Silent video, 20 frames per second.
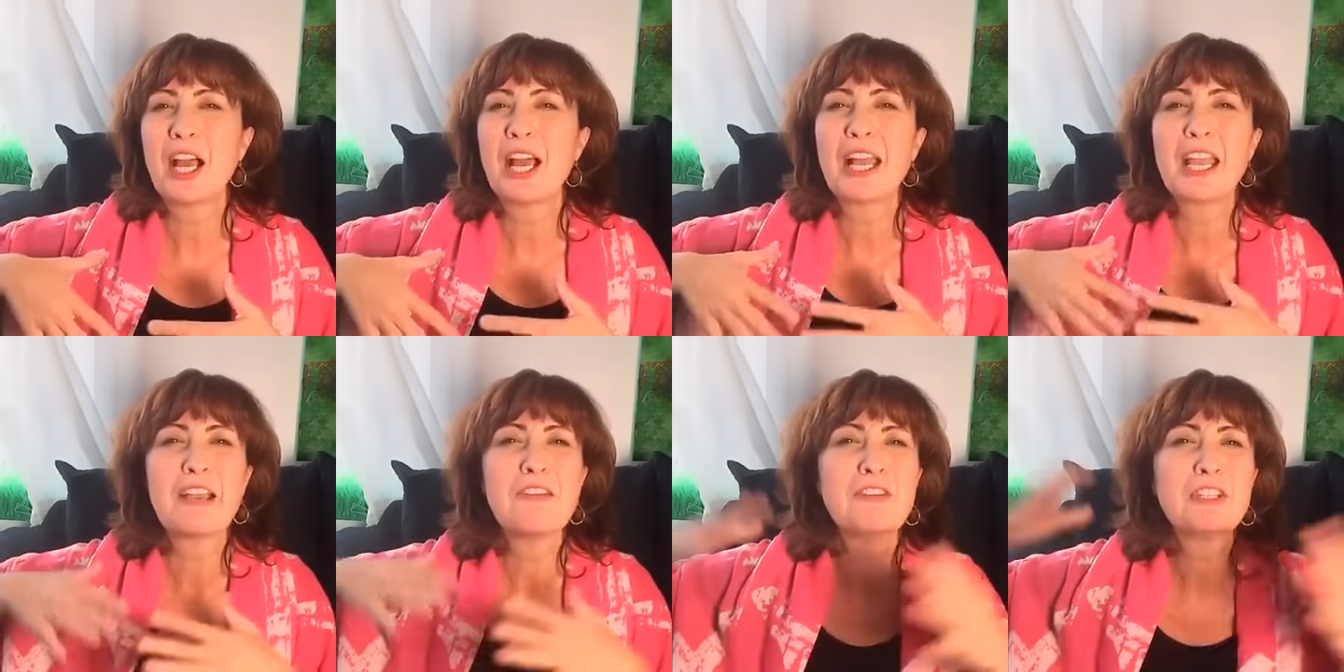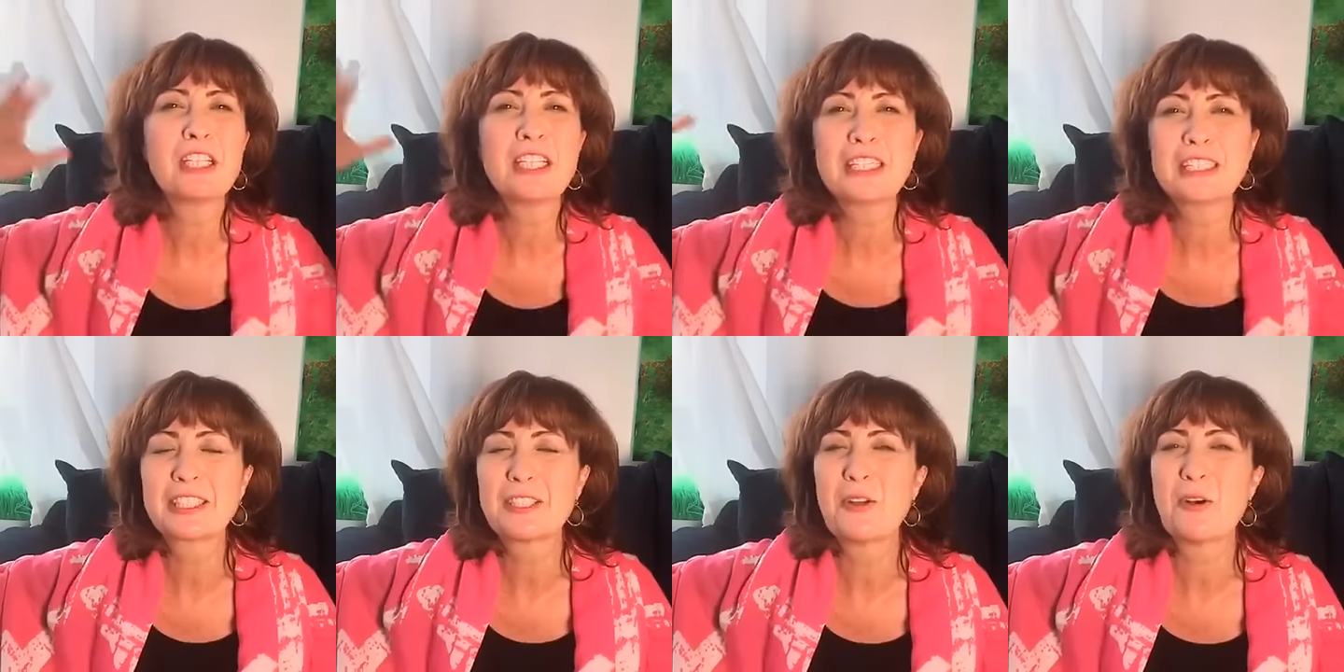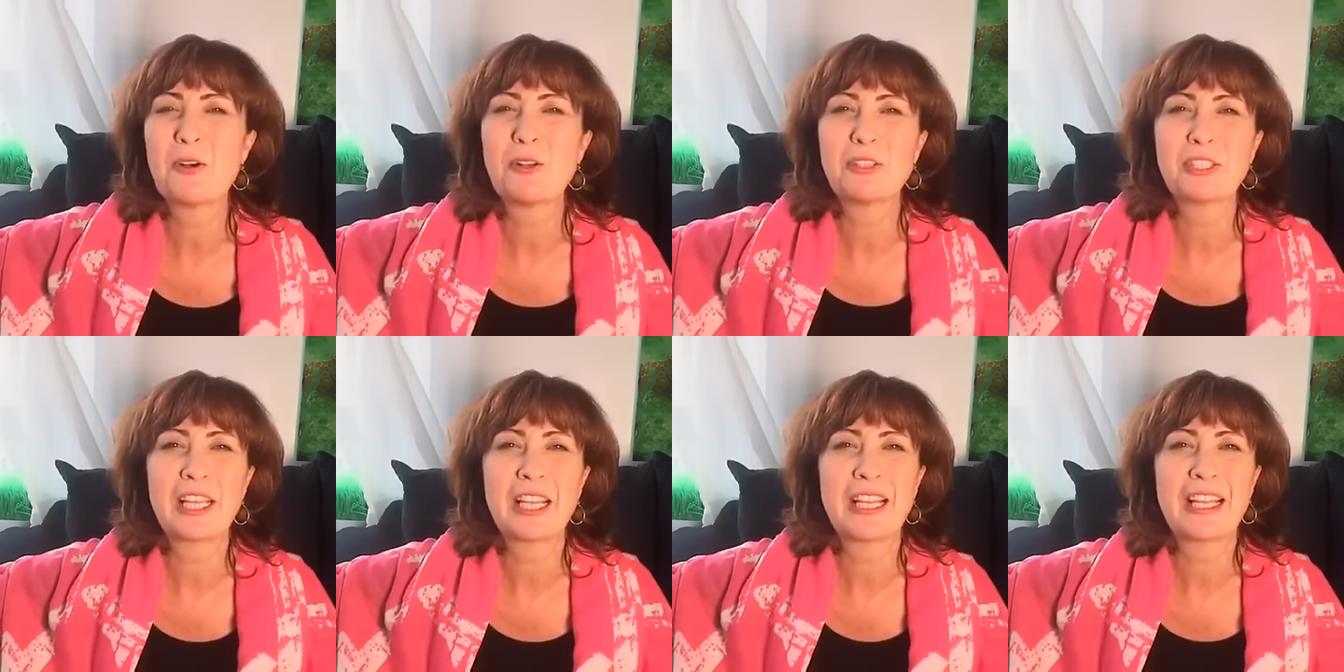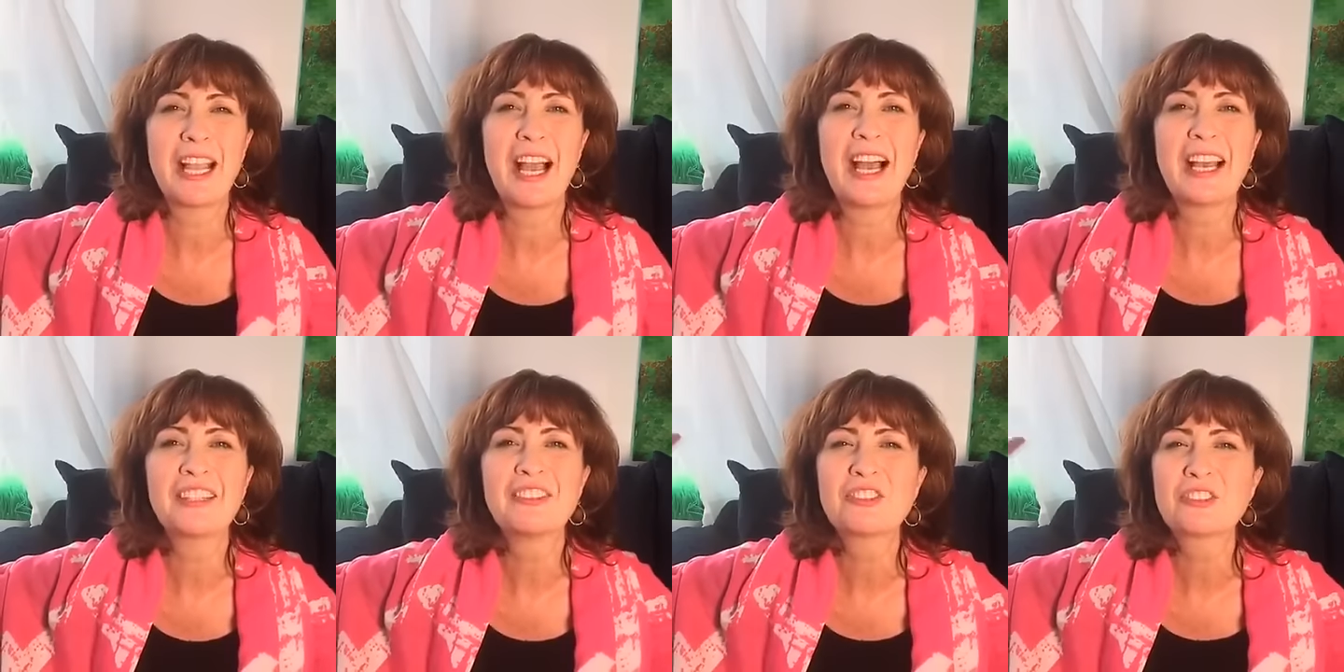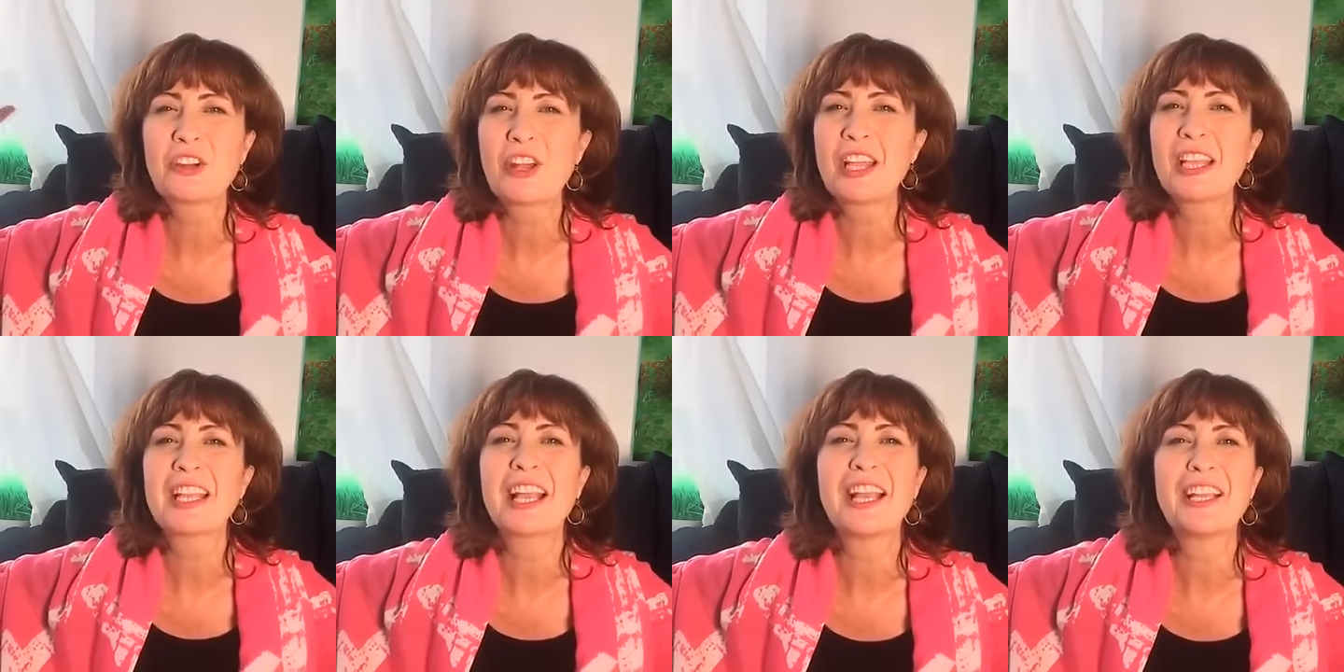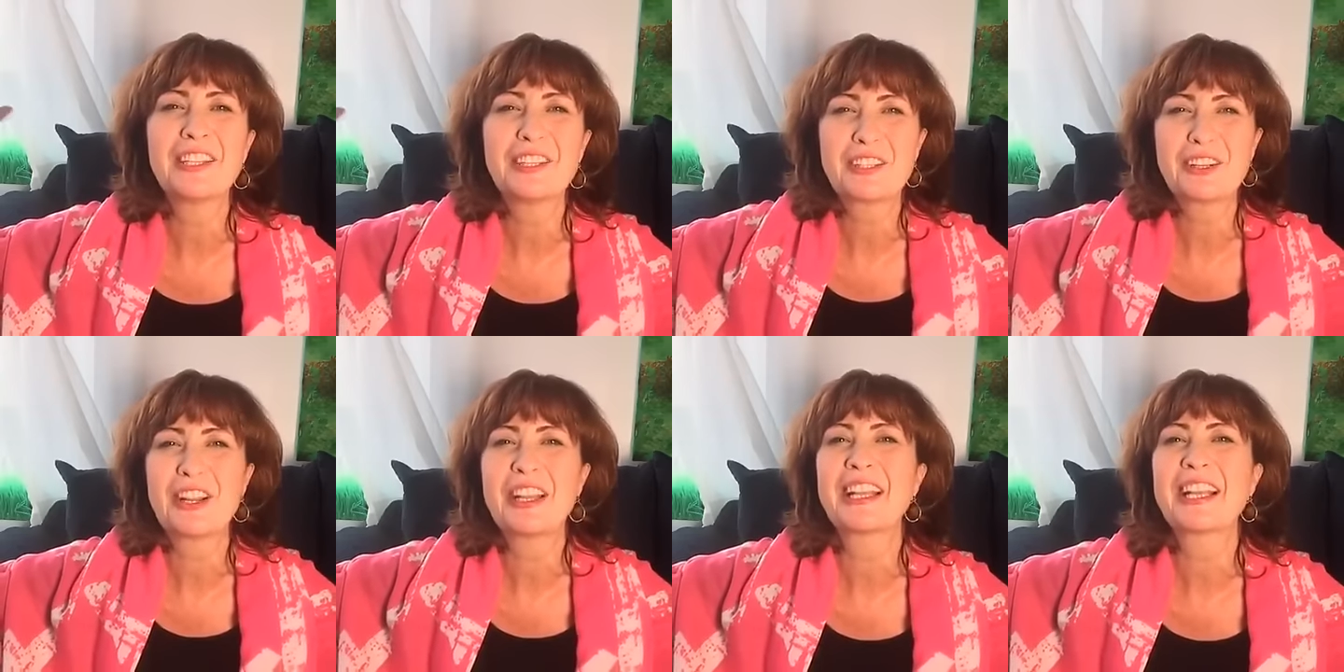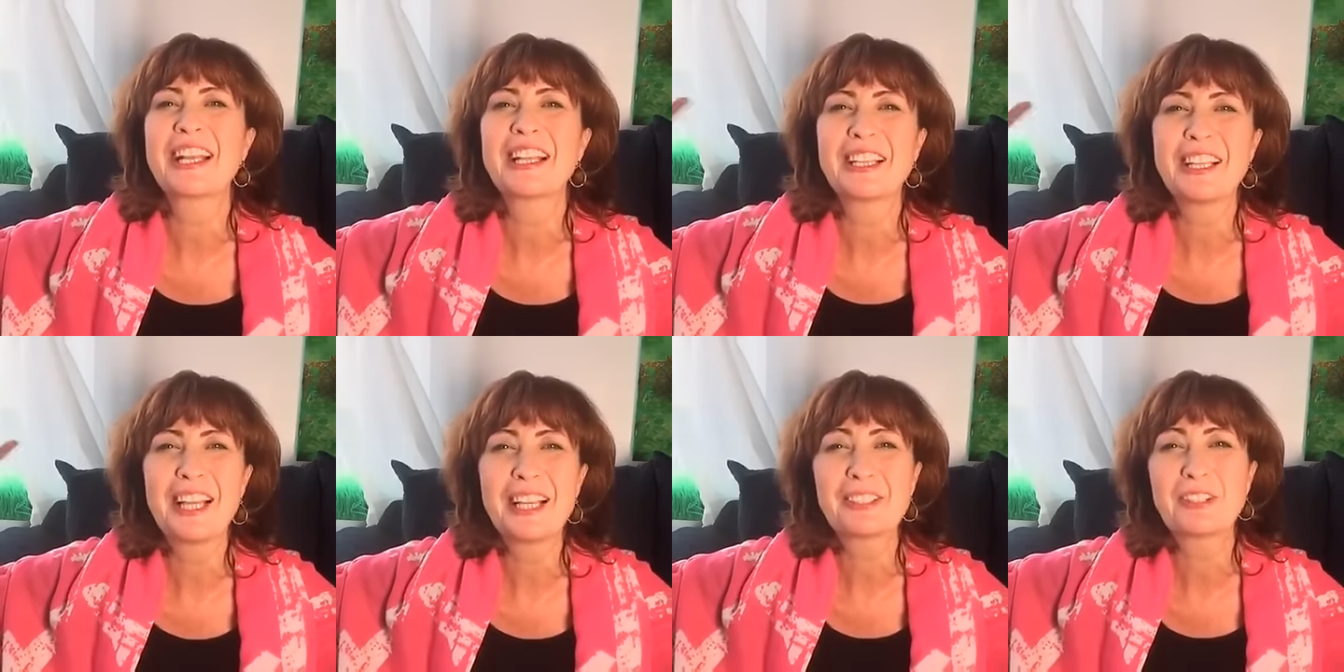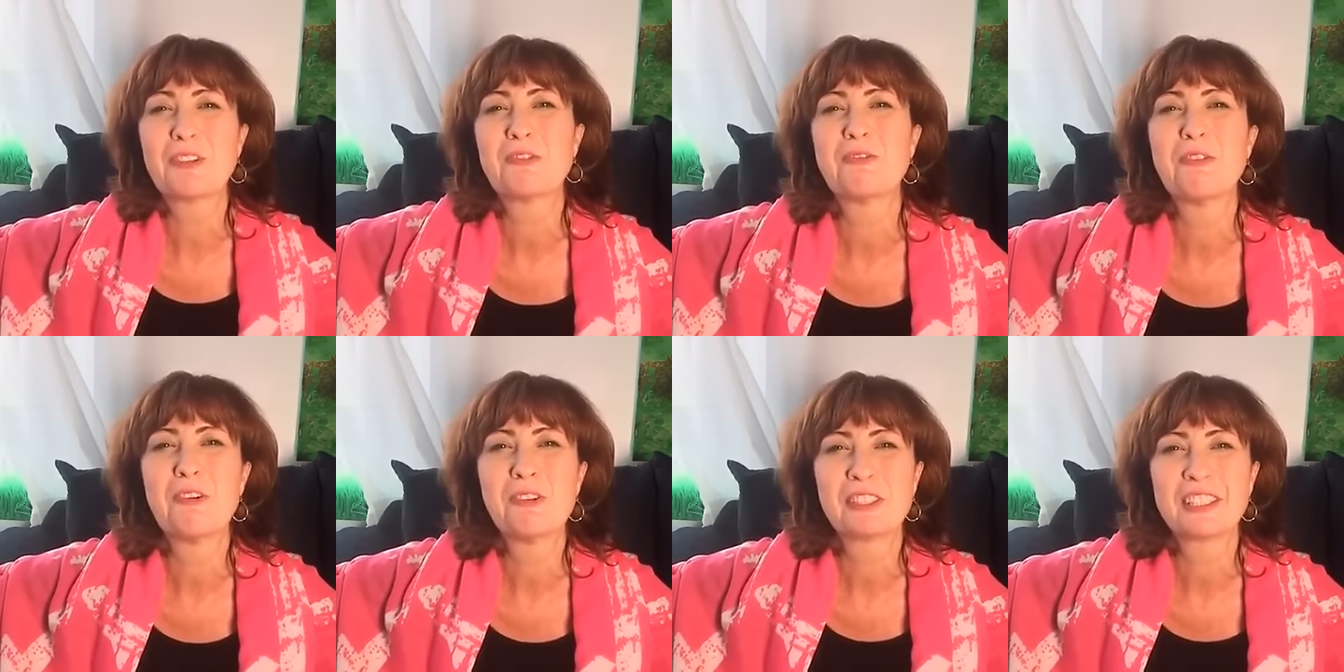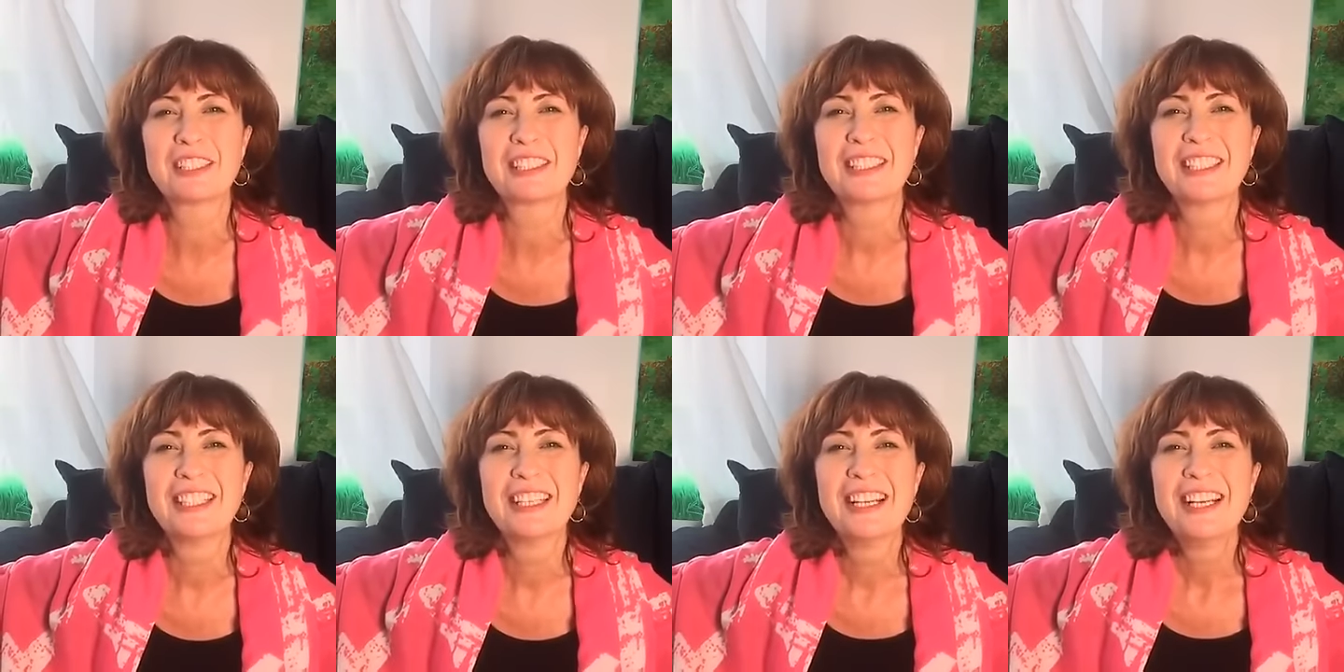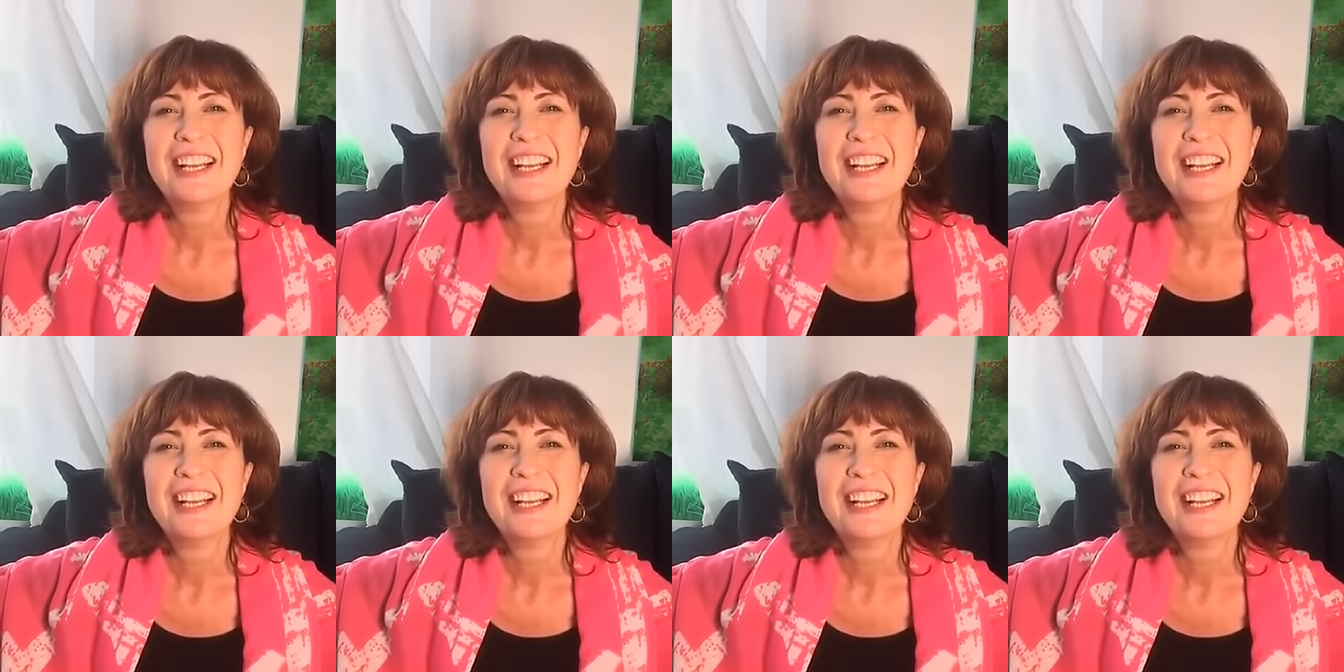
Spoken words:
I haven't eaten all day. I drank and drank a lot of water.